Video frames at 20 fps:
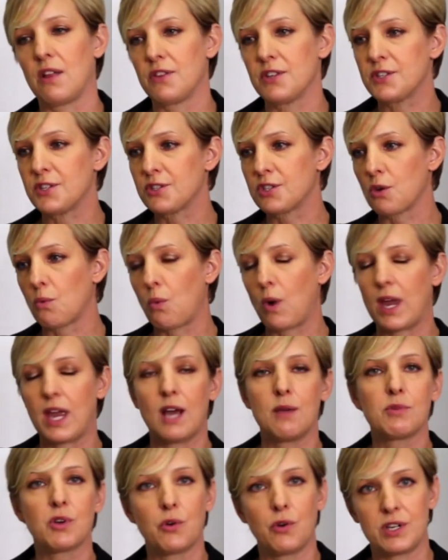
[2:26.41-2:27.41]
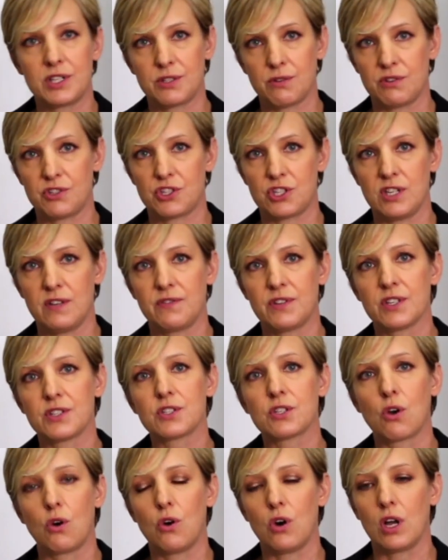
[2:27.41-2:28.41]
This is the way I'm going to achieve this
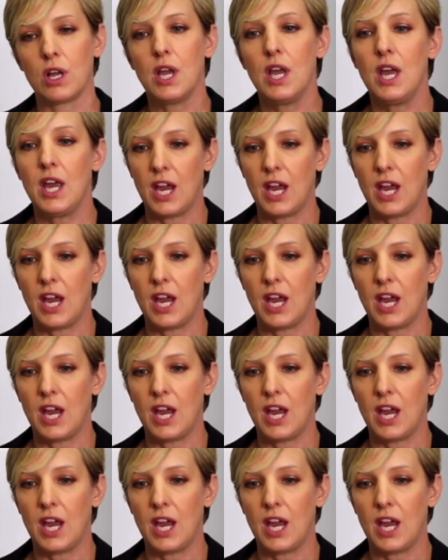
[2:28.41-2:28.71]
goal.